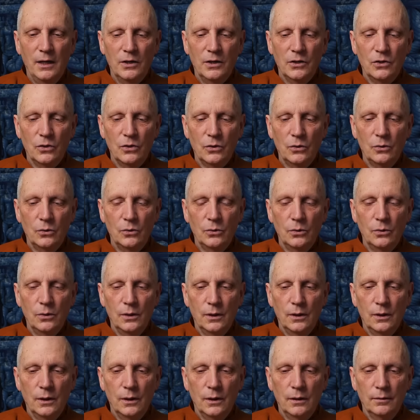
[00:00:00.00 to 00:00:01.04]
So,
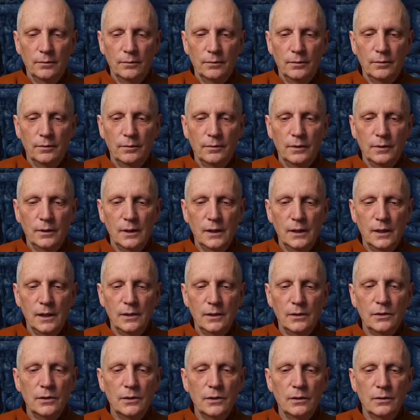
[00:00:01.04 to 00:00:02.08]

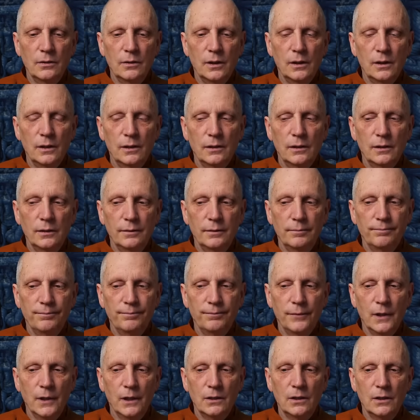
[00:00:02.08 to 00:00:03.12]
yes, there are
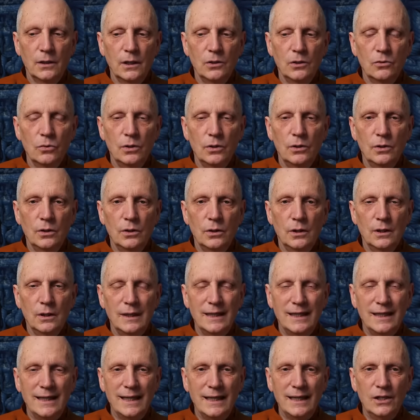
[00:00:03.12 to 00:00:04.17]
distinction,
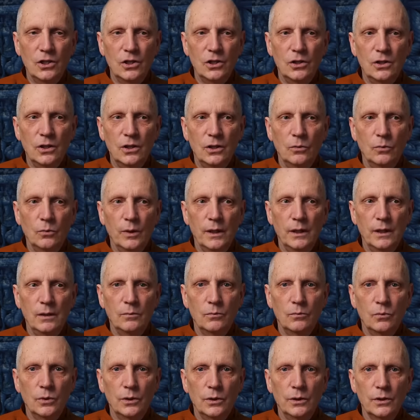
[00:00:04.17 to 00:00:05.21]
distinctions in the way the
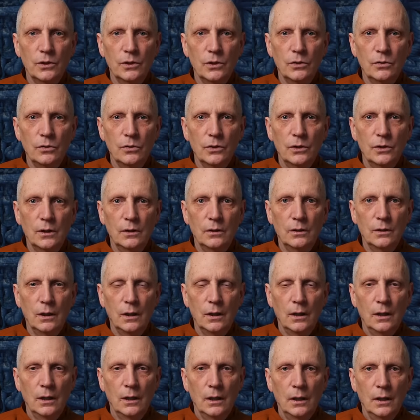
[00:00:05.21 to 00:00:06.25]
word is used, and
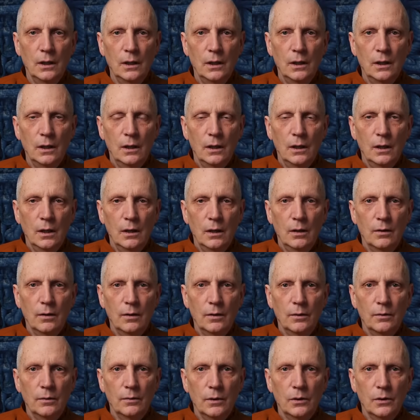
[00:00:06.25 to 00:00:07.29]

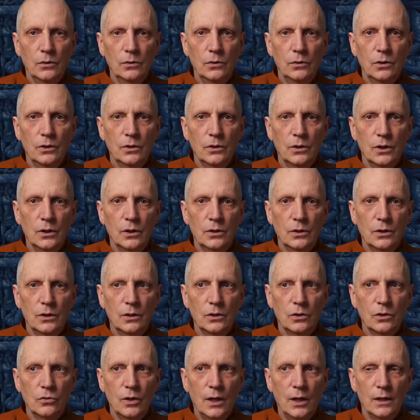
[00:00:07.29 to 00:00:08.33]
uh, a good
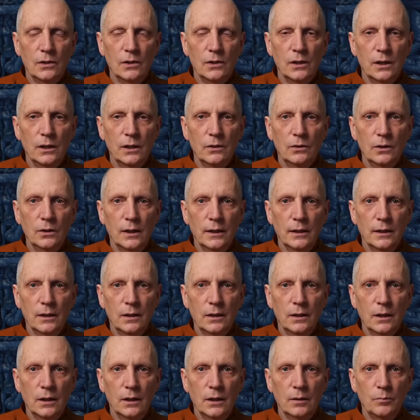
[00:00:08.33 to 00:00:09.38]
consistent translator like
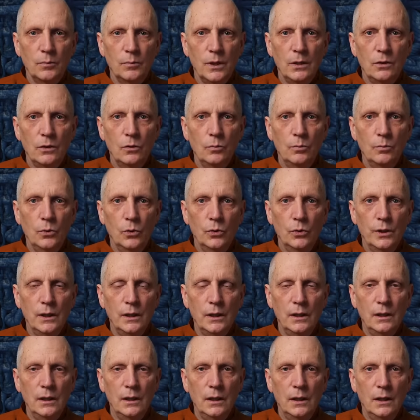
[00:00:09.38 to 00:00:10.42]
uh, Bhikkhu
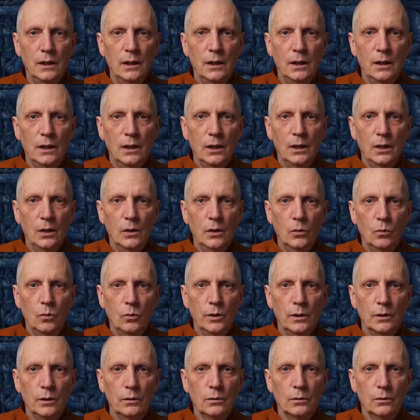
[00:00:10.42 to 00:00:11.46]
Bodhi
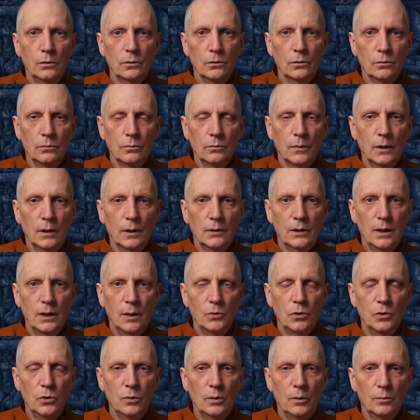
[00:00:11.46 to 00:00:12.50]
will
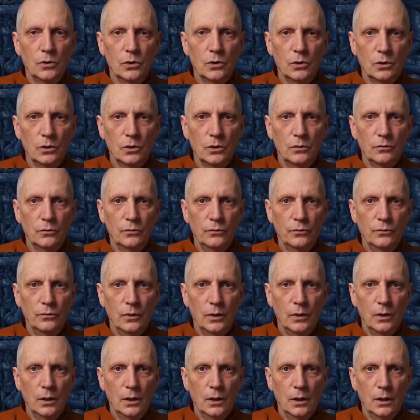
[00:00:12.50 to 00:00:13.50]
attempt to observe